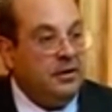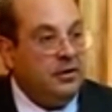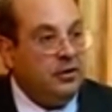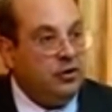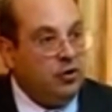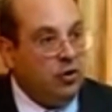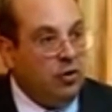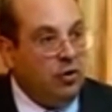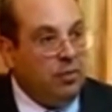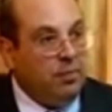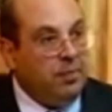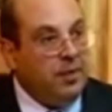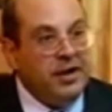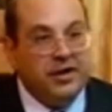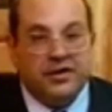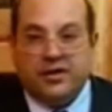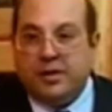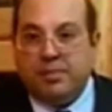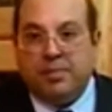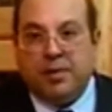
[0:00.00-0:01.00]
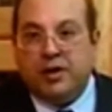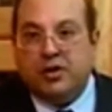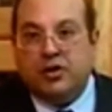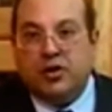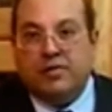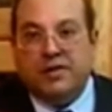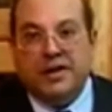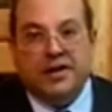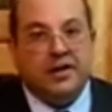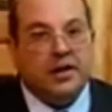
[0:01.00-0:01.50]
So principles
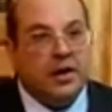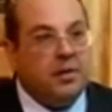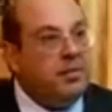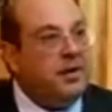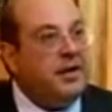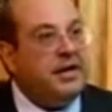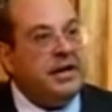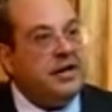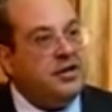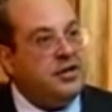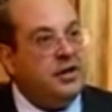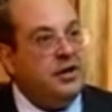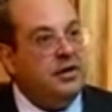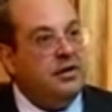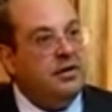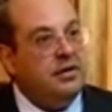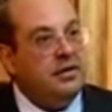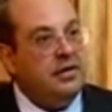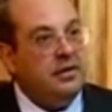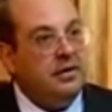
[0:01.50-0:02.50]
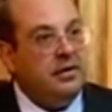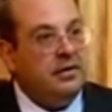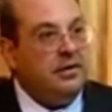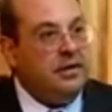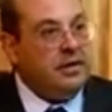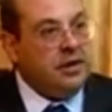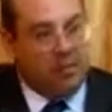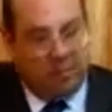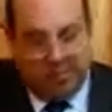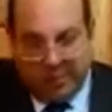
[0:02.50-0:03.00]
of interpretation
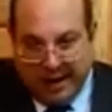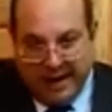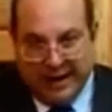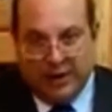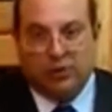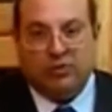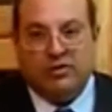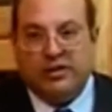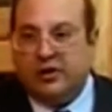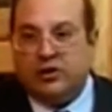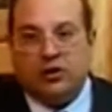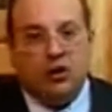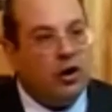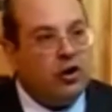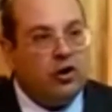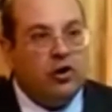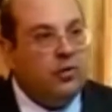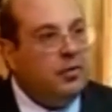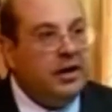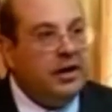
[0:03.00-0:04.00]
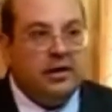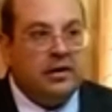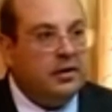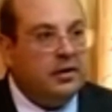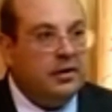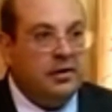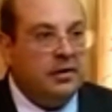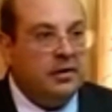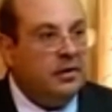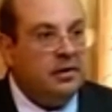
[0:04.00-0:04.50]
which apply to this document
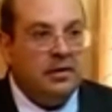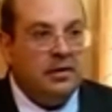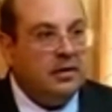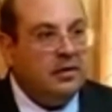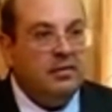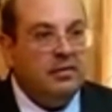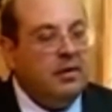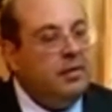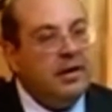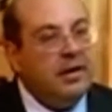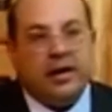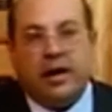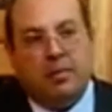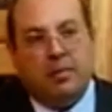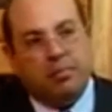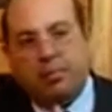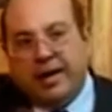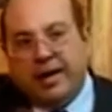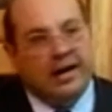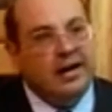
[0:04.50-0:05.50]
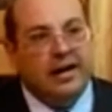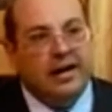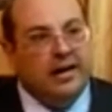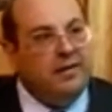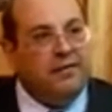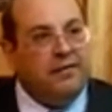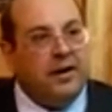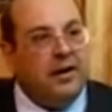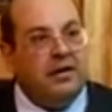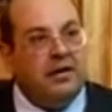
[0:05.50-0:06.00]
will be completely
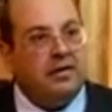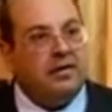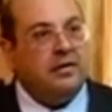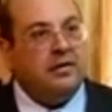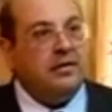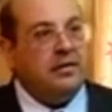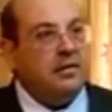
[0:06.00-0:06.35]
different